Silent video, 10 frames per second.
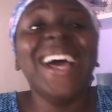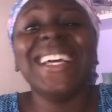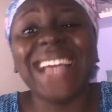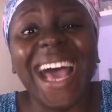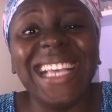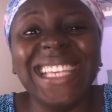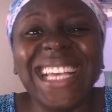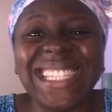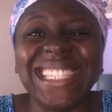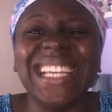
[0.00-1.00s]
Guys,
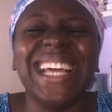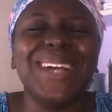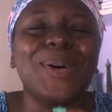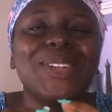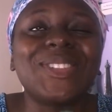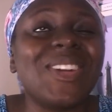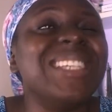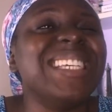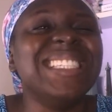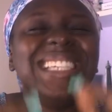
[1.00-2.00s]
yesterday night was
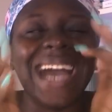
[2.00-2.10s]
crazy in